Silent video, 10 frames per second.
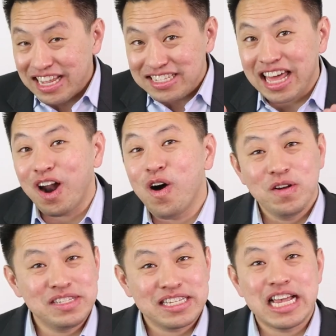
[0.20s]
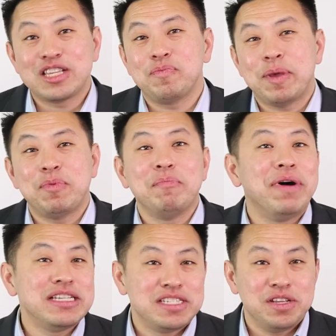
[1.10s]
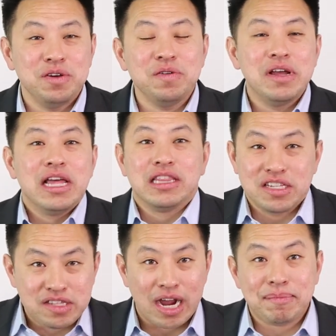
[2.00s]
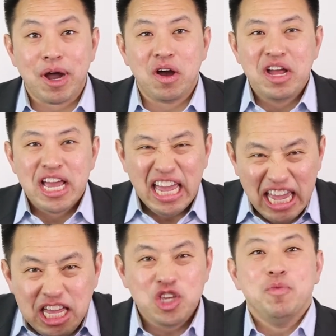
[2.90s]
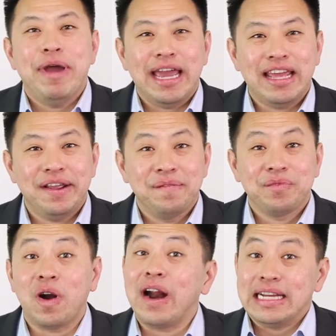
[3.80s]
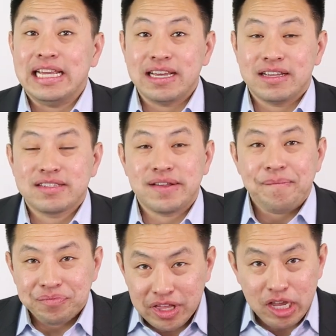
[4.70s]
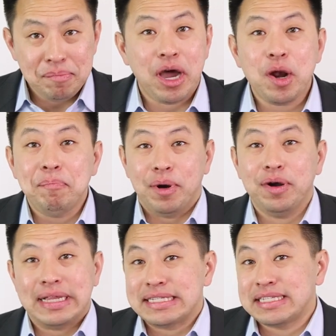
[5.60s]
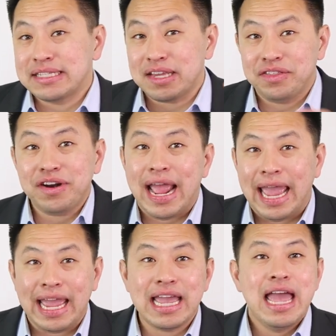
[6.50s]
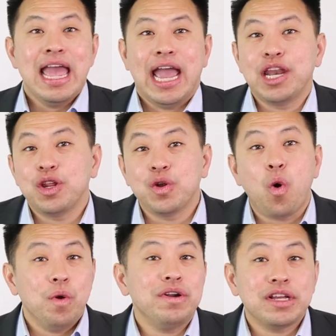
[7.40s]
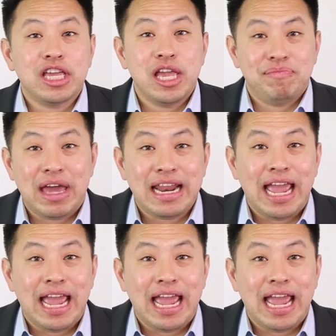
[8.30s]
things that all successful people must do, let's talk about incubating our ideas. Think about a bird that sits on their egg, and in order to keep that